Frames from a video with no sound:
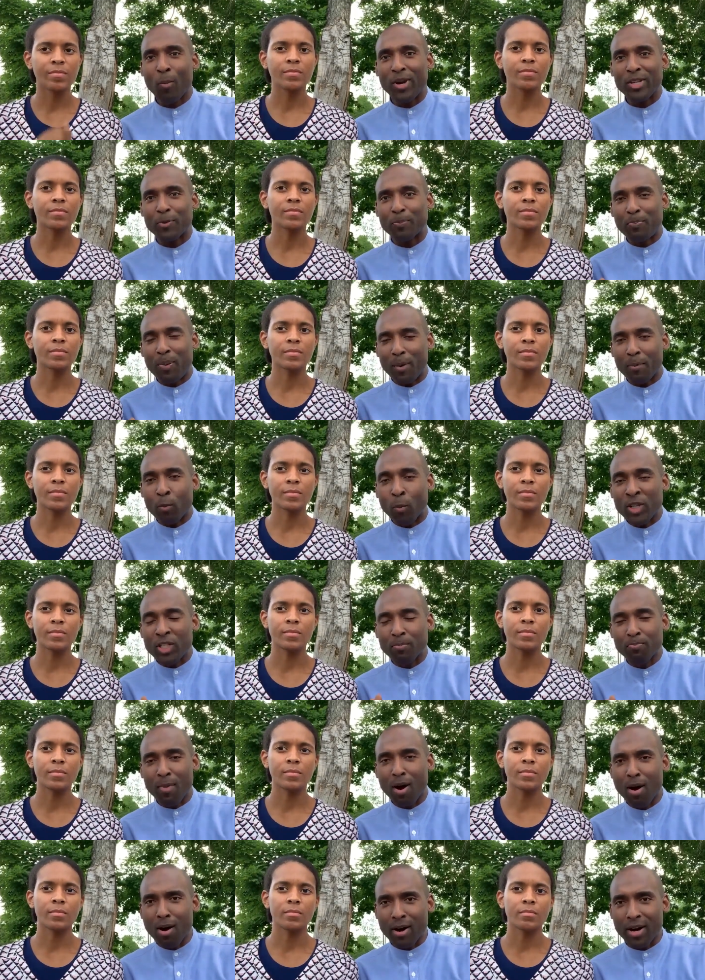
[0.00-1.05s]
Speaker 1: which which
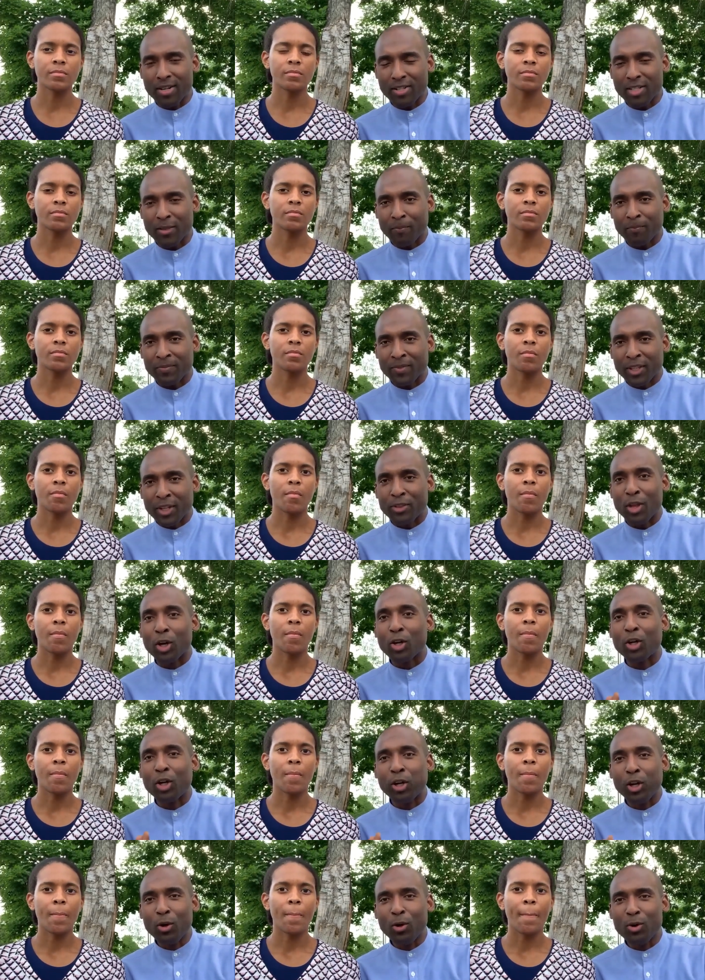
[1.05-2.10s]
marks the
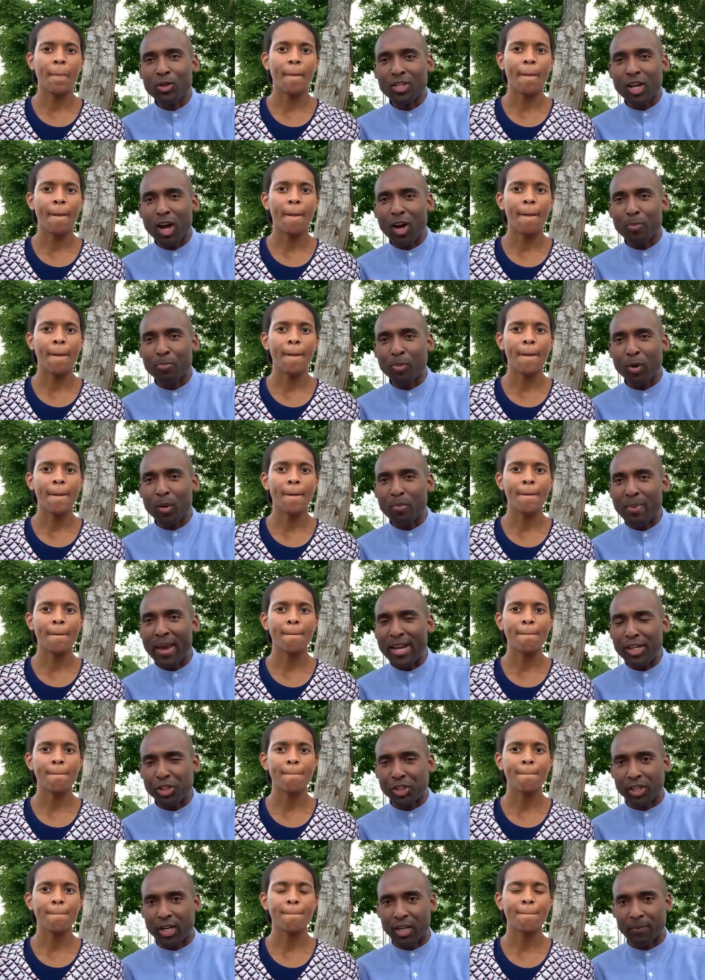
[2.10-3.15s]
close of
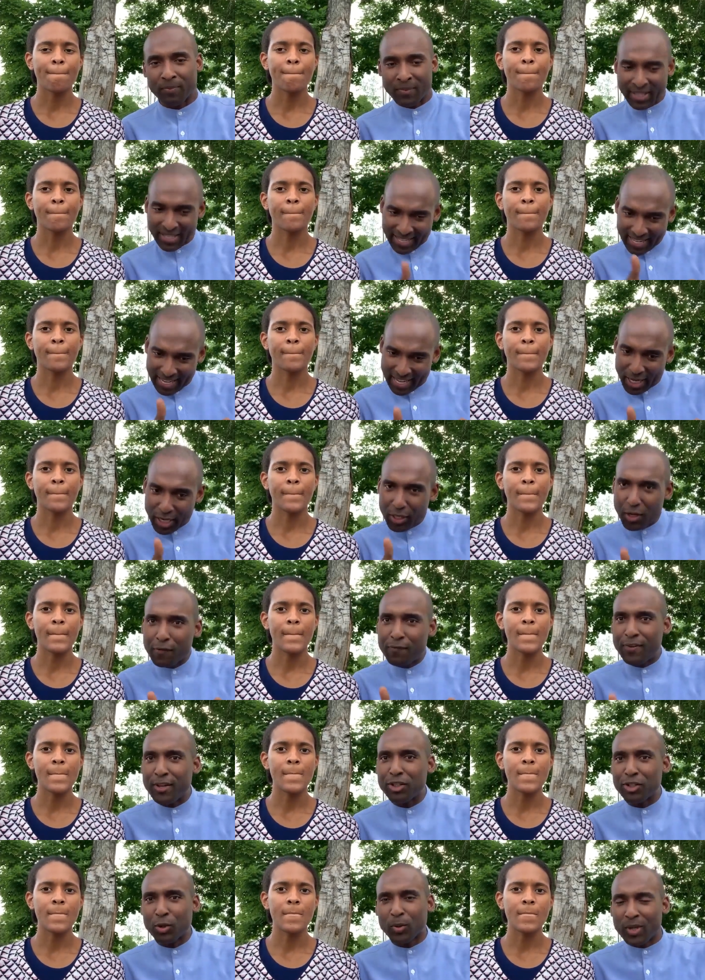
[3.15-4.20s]
probation
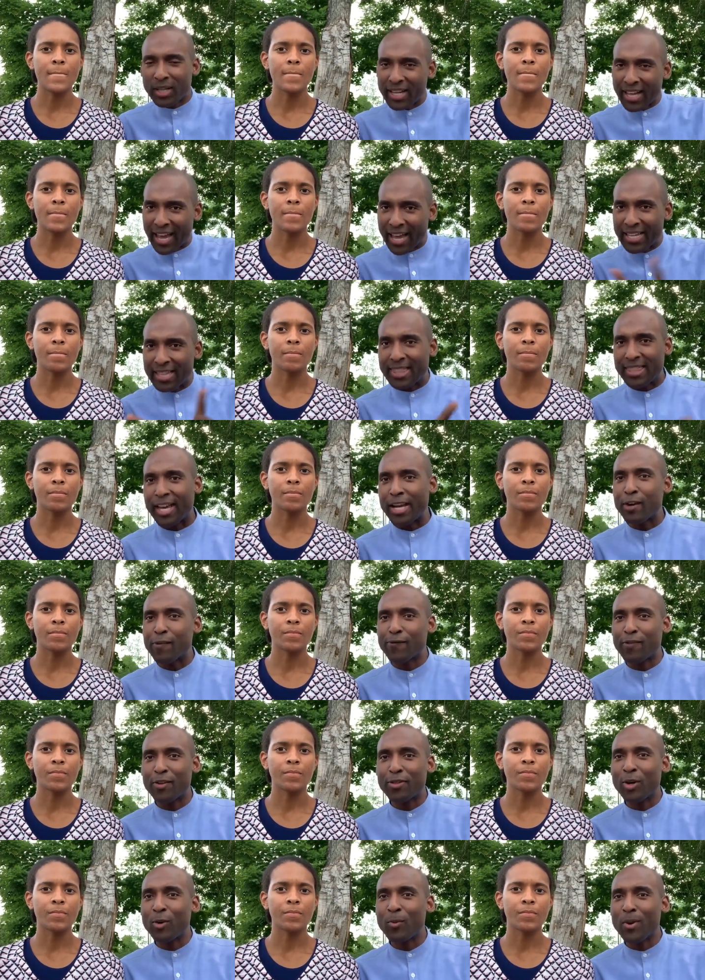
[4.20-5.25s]
individually and then
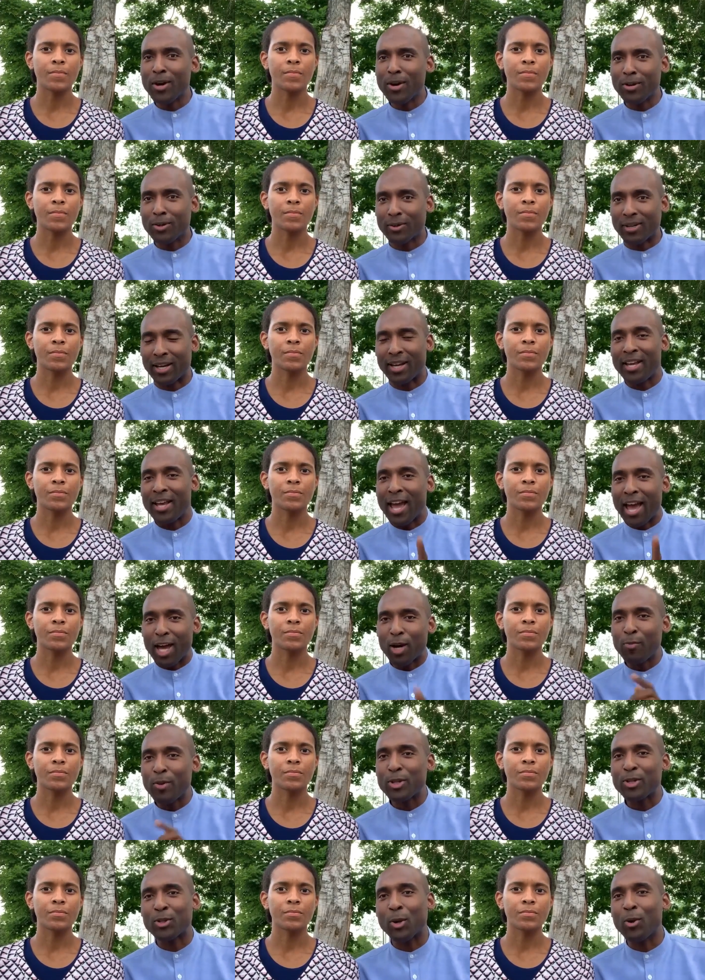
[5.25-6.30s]
for the world.
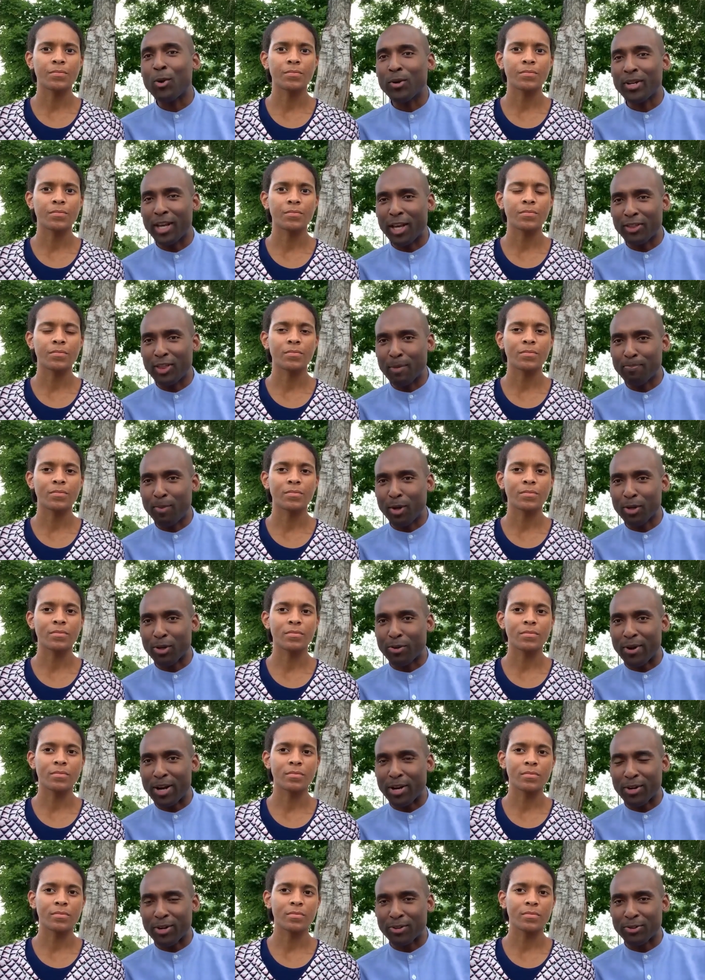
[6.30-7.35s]
And we're told in the book
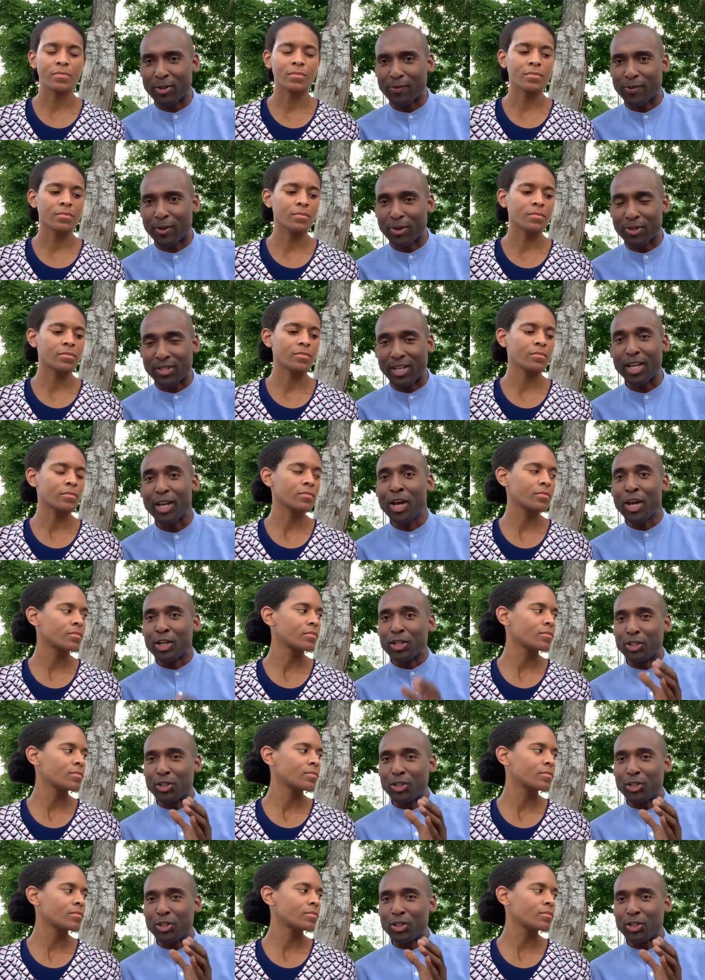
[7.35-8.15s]
Great Controversy,